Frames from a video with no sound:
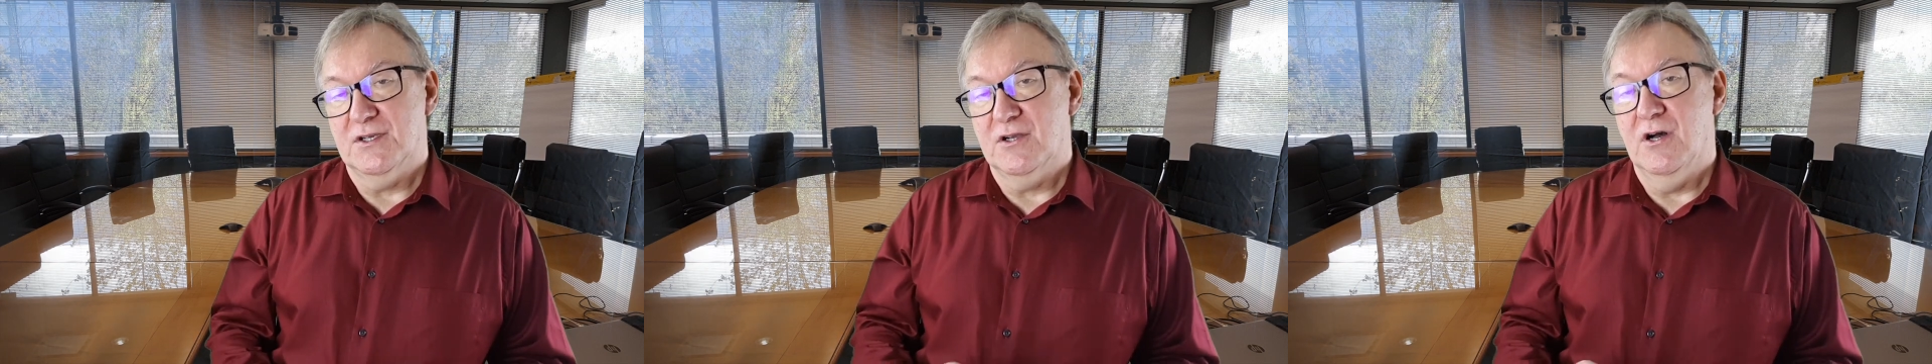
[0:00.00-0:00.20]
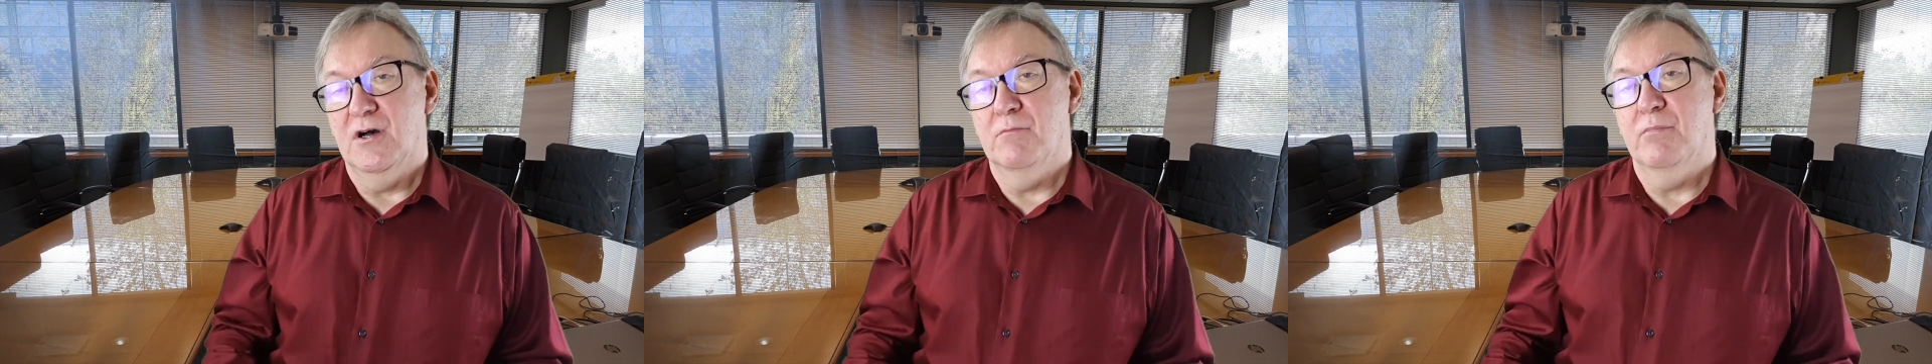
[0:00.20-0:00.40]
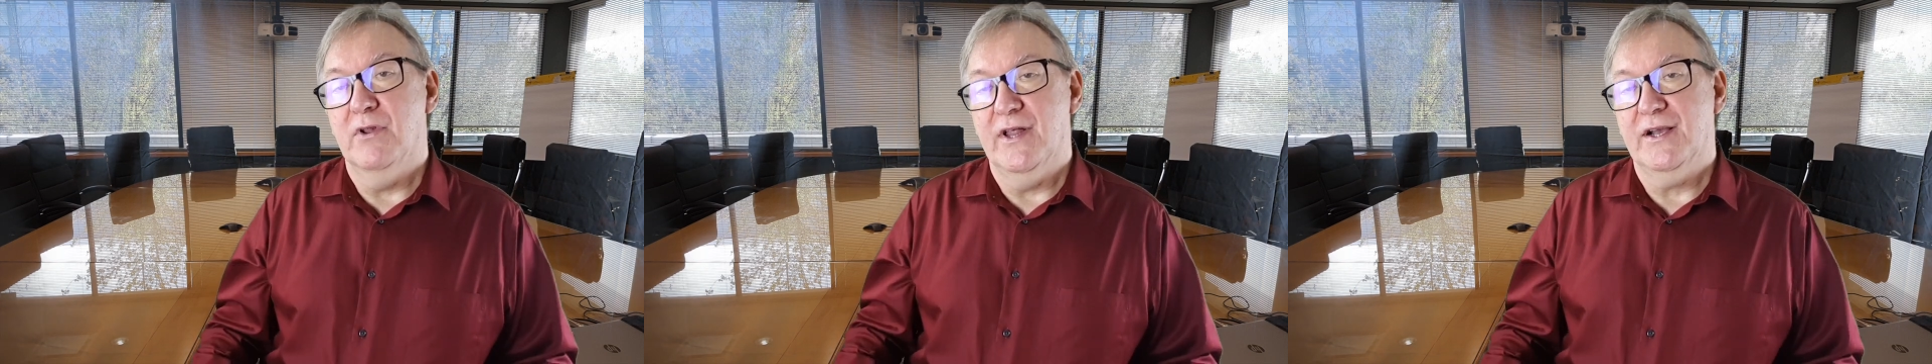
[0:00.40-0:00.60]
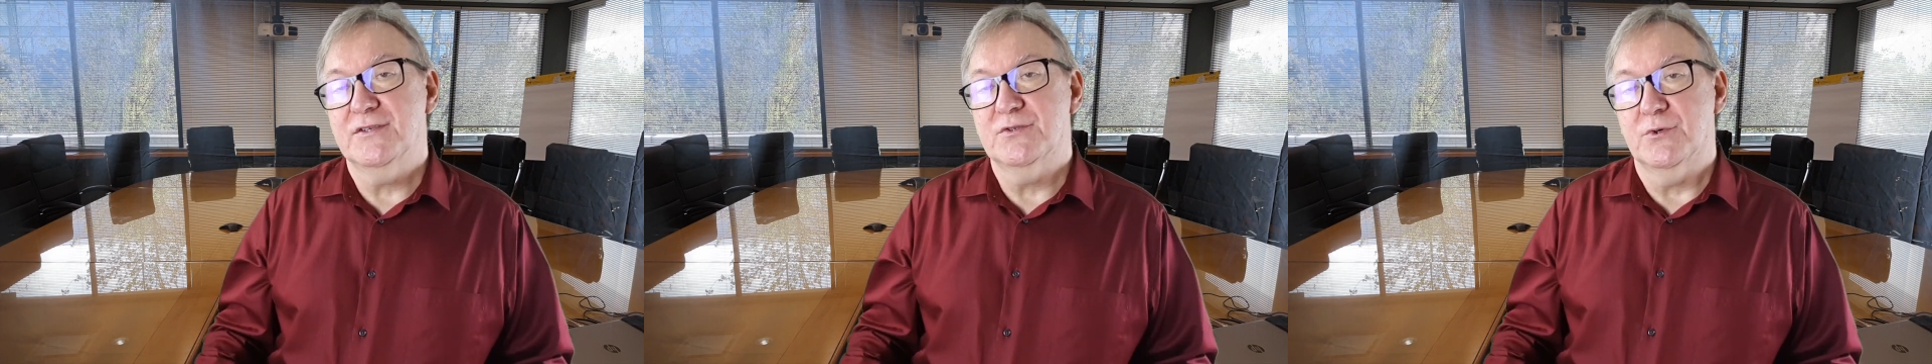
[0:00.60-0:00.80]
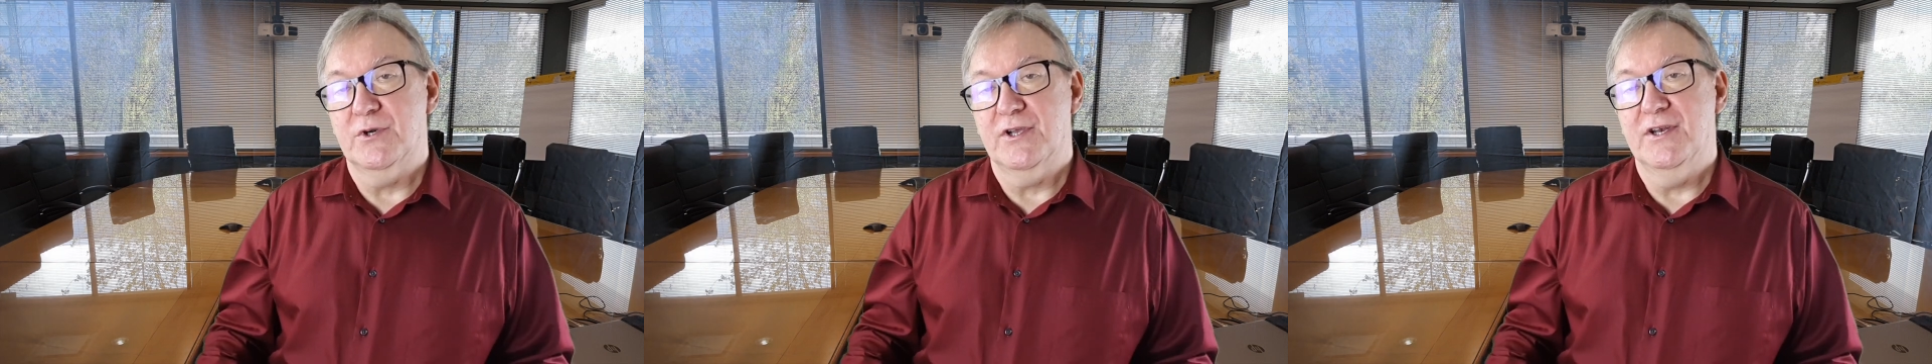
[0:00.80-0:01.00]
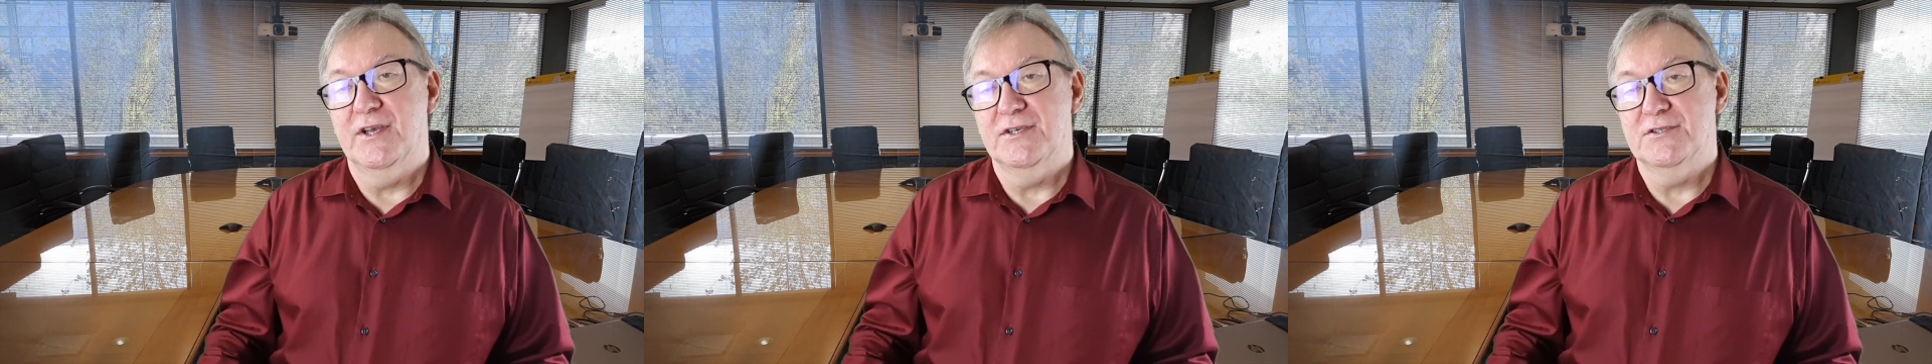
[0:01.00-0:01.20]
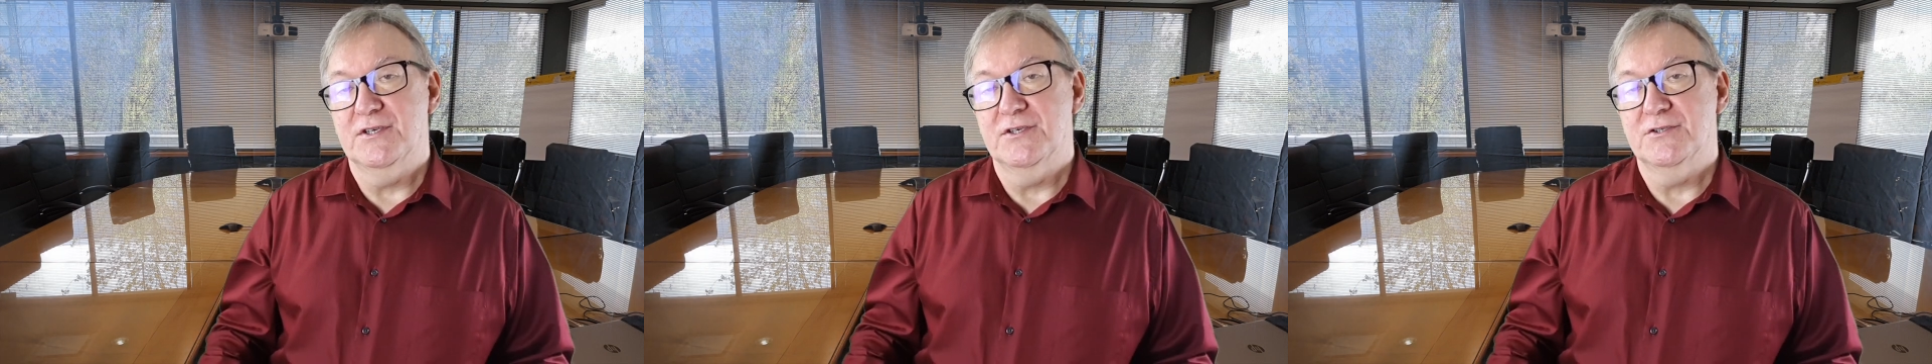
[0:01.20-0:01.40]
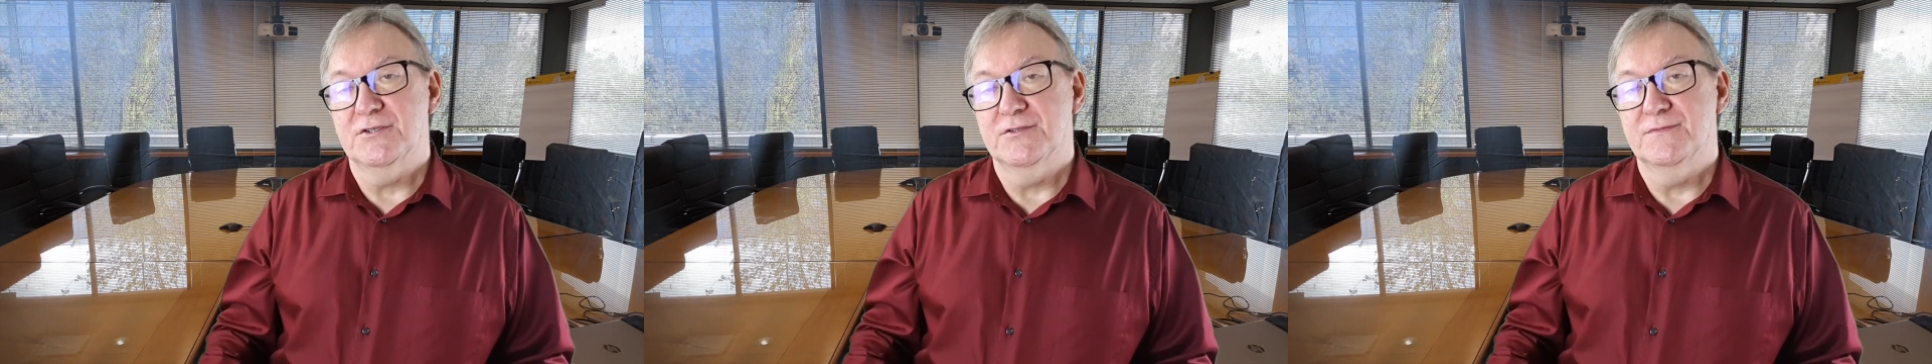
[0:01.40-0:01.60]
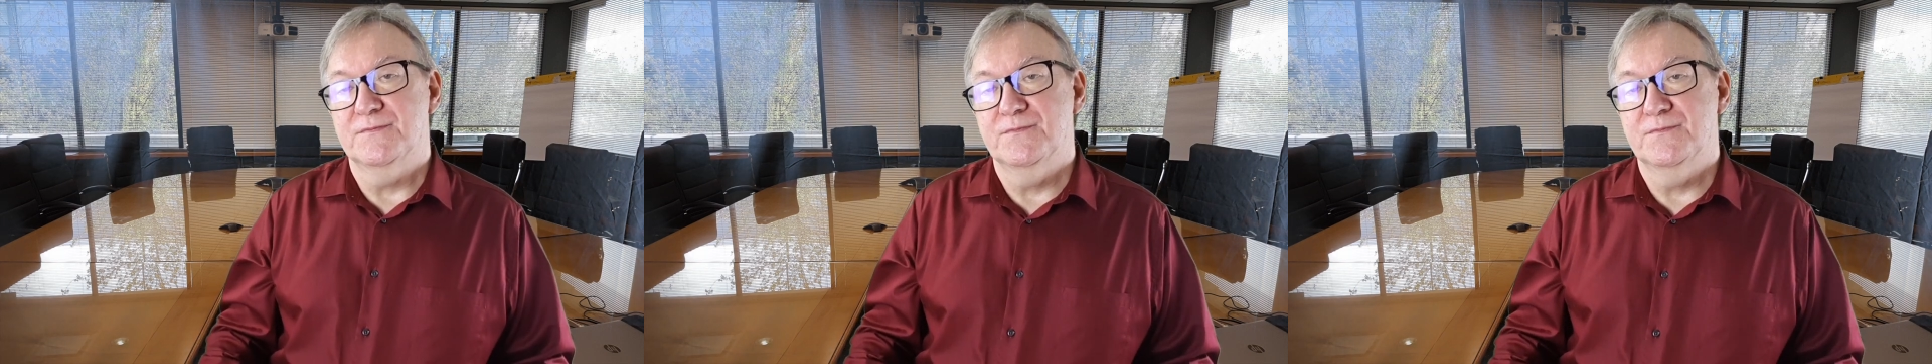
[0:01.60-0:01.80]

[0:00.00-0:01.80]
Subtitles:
complex organization?